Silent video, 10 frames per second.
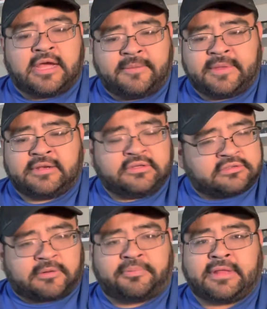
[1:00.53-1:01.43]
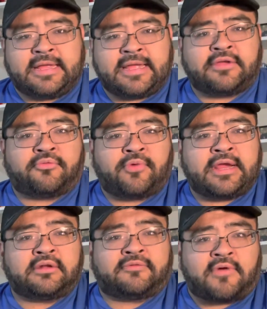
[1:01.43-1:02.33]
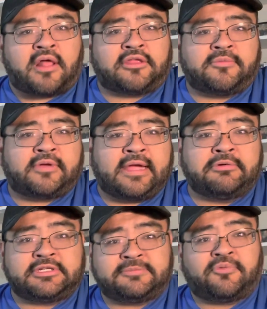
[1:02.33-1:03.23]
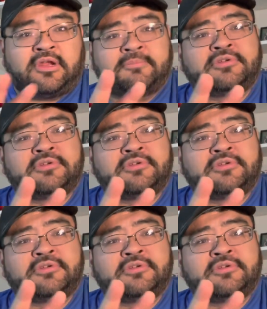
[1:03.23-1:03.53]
come in and start playing at your regular volume, okay? Which is point number